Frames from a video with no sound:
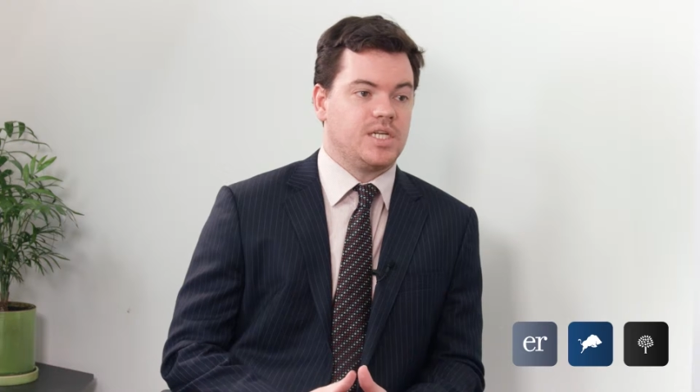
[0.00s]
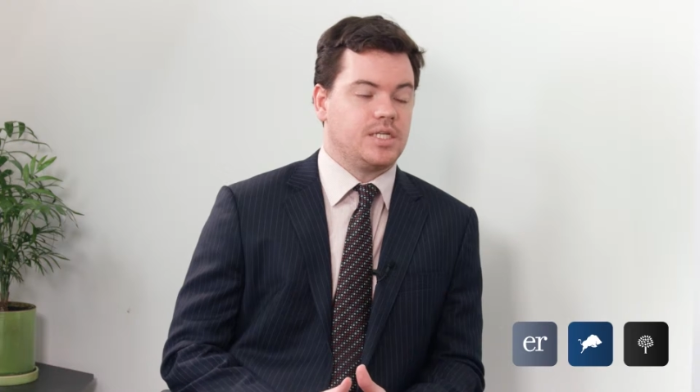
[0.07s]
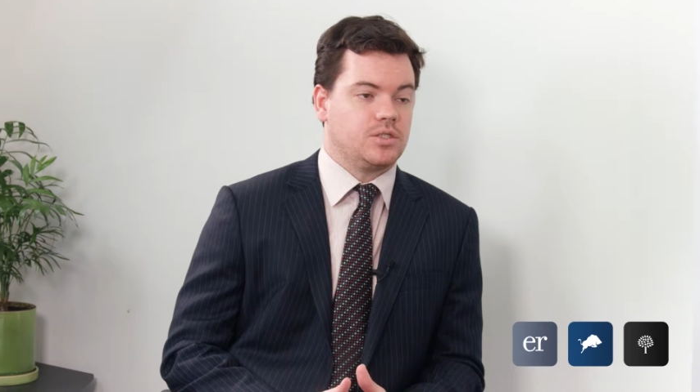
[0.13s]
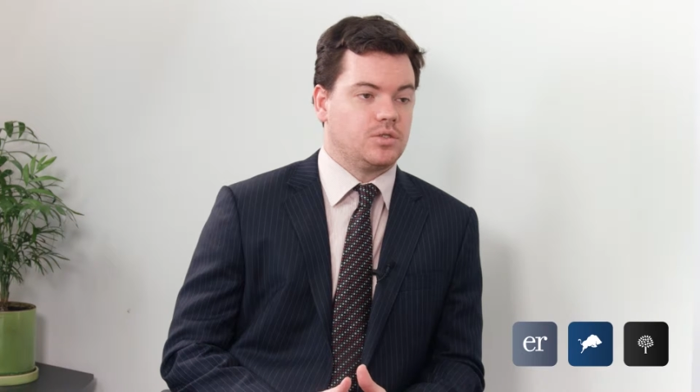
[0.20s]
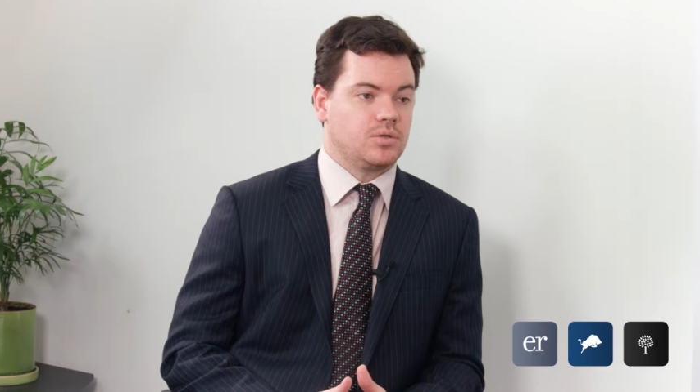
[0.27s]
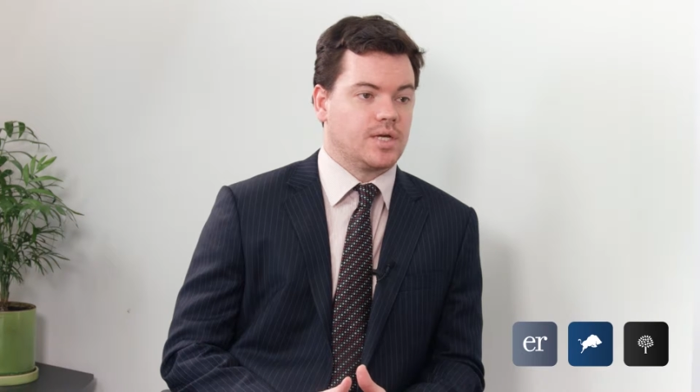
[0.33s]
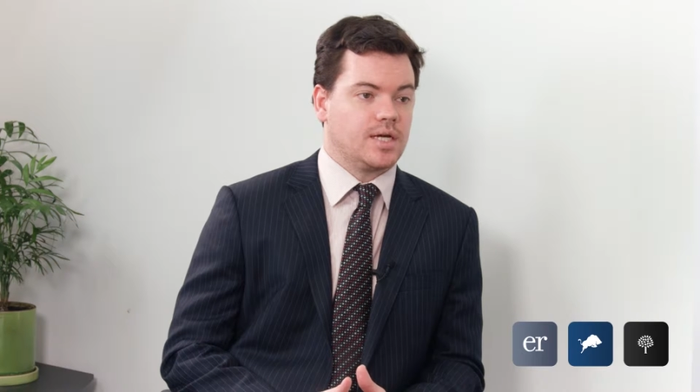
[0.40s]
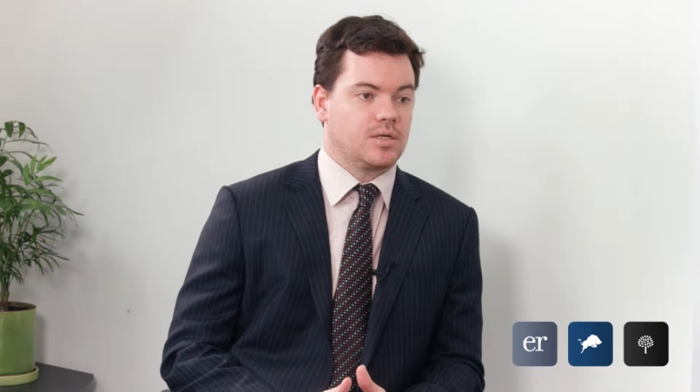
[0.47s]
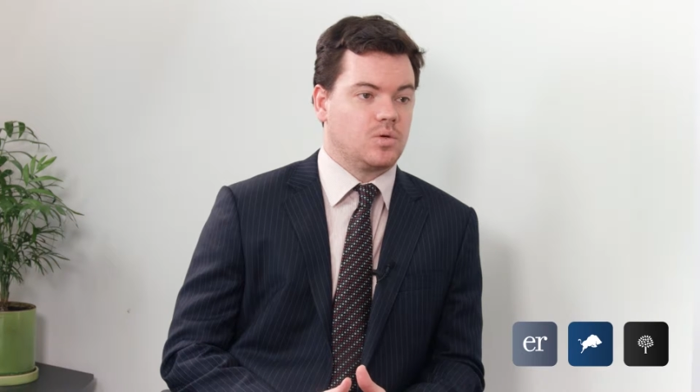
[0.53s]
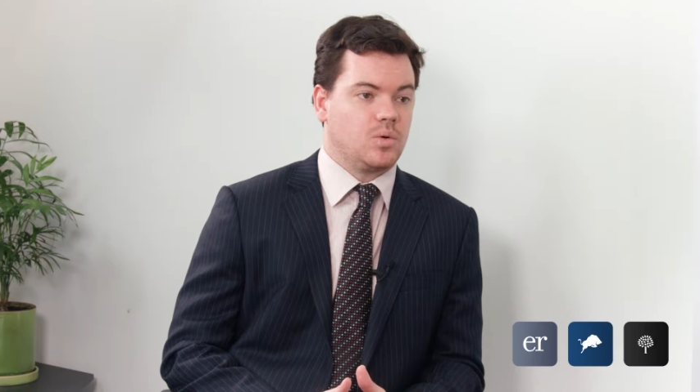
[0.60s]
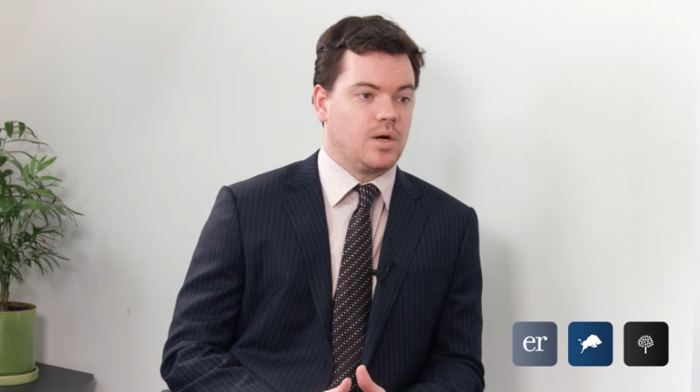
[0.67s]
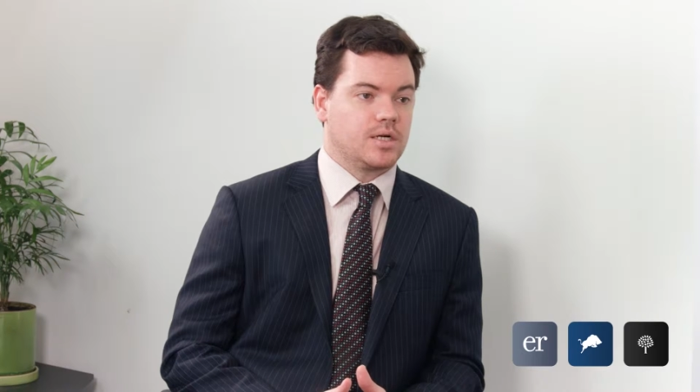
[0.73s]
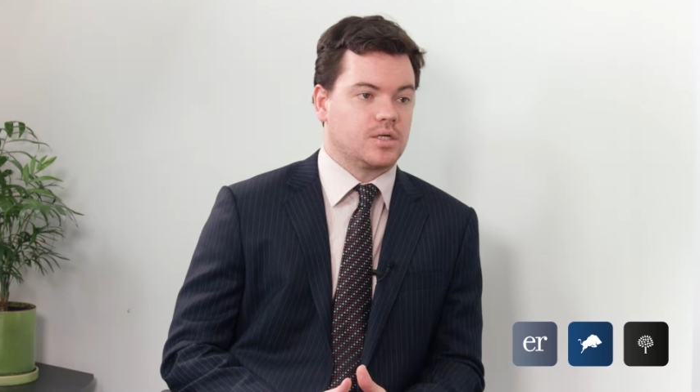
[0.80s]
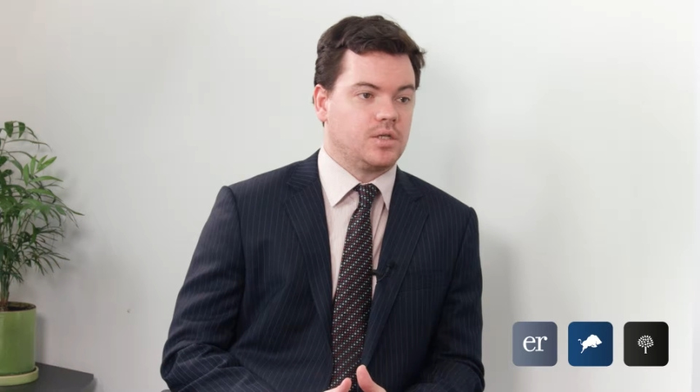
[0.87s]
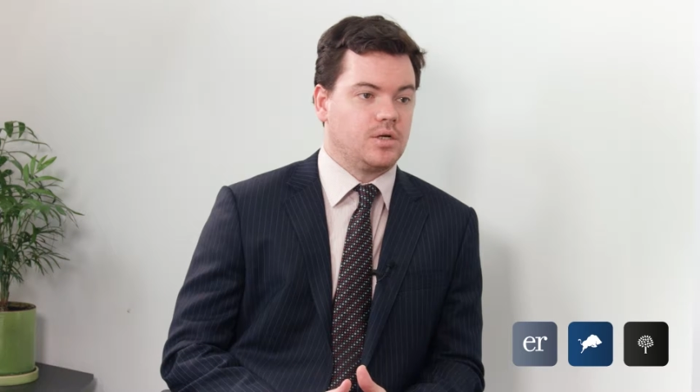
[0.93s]
need to look at
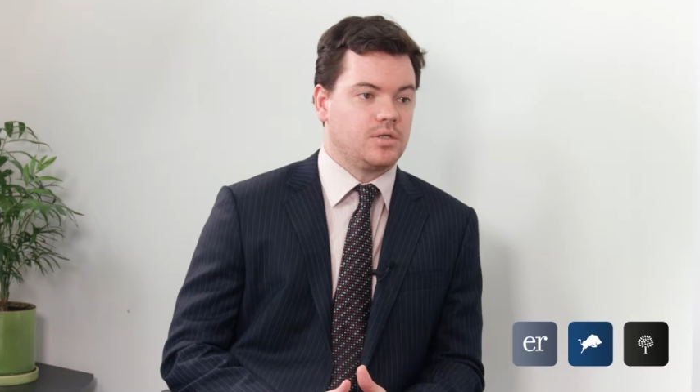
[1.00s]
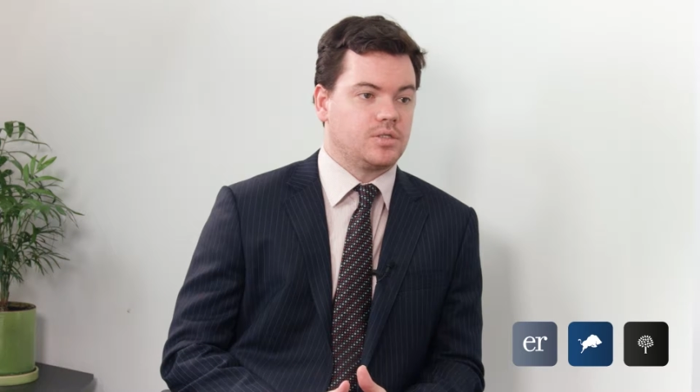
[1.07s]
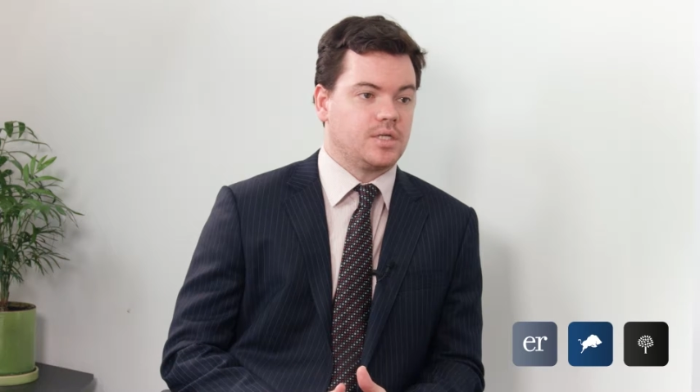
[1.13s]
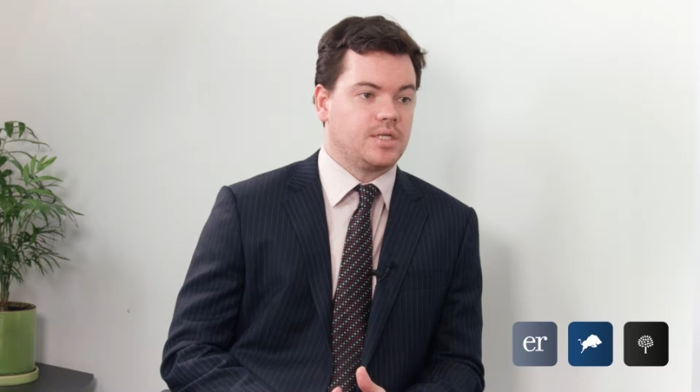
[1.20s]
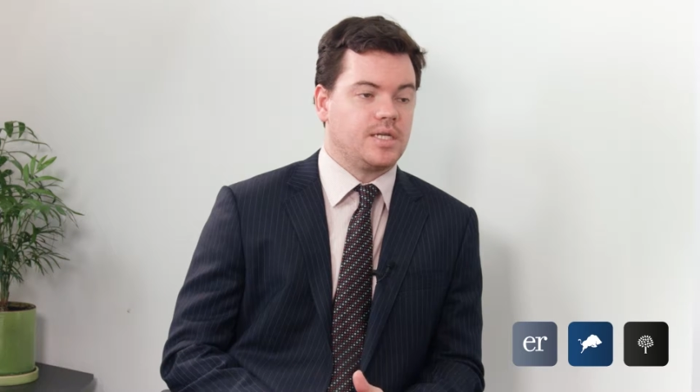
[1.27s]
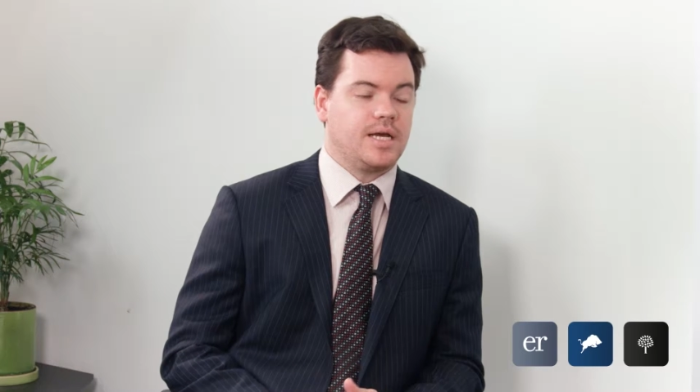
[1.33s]
quite closely.